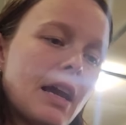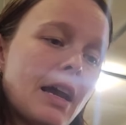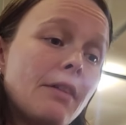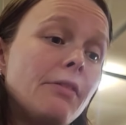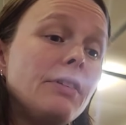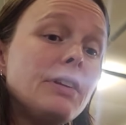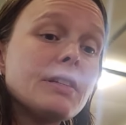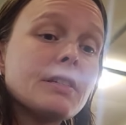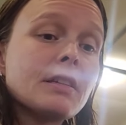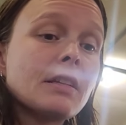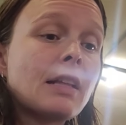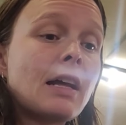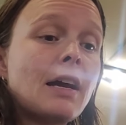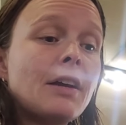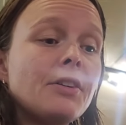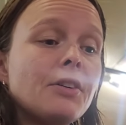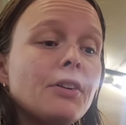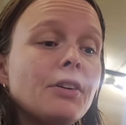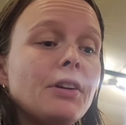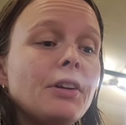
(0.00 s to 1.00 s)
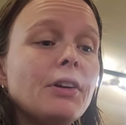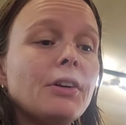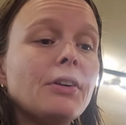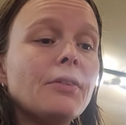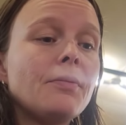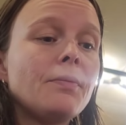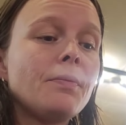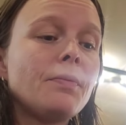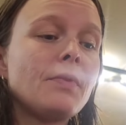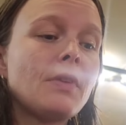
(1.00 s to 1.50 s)
heavy slander
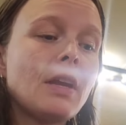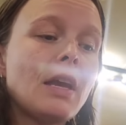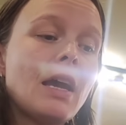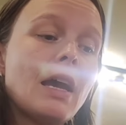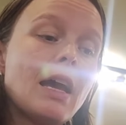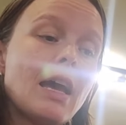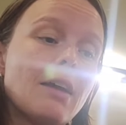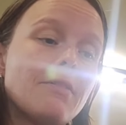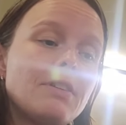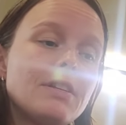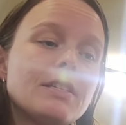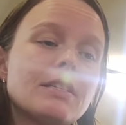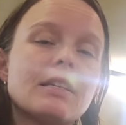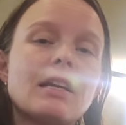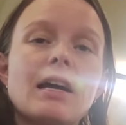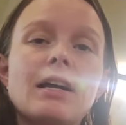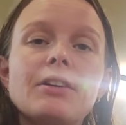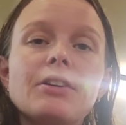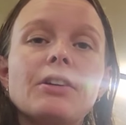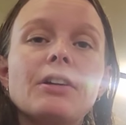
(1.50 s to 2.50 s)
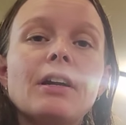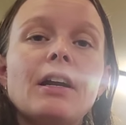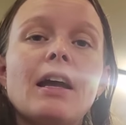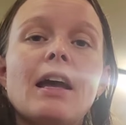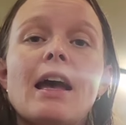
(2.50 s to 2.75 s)
here heavy slander